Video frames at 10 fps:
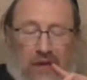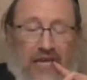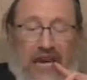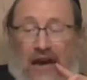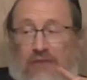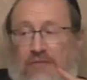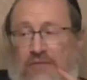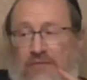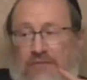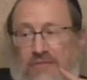calf
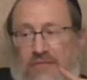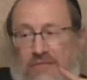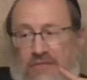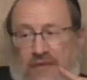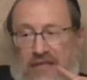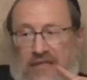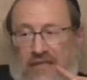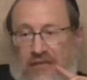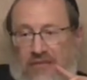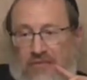and
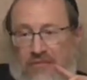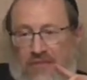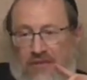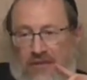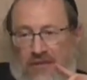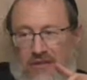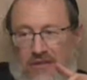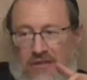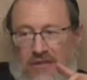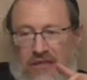kill it.
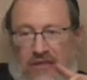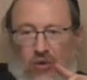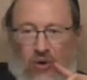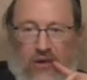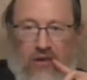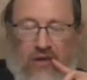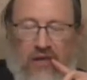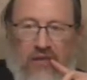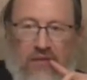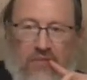He gored
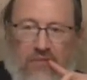a